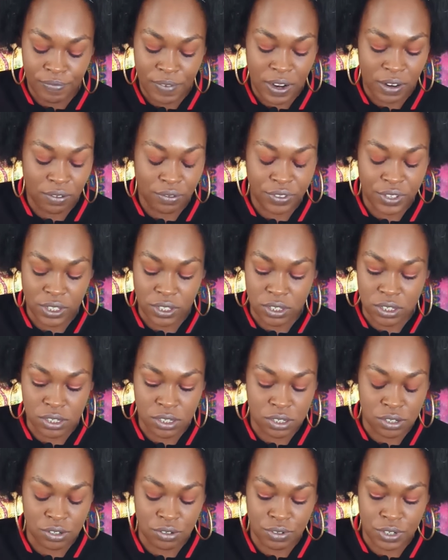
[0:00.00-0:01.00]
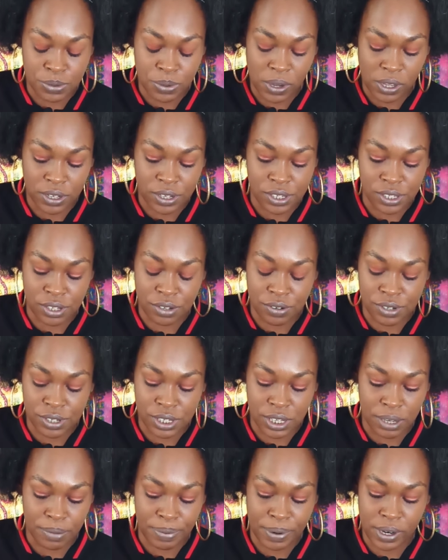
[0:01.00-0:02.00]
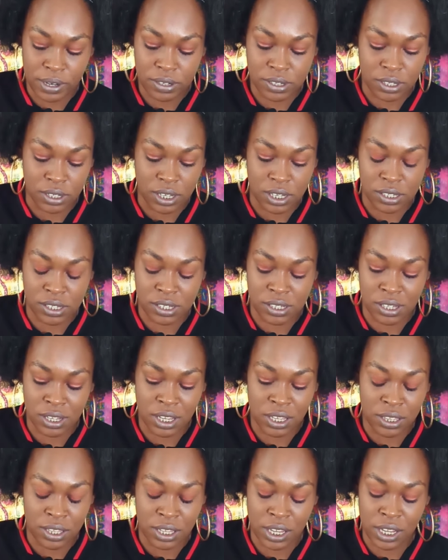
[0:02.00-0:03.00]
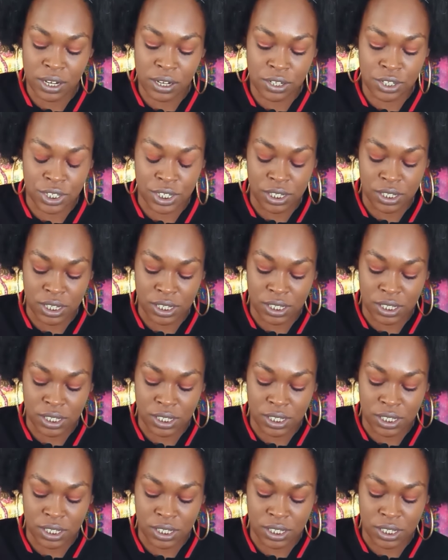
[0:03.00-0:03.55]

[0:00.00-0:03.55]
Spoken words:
don't think this is new. It's probably still the same person, because the energies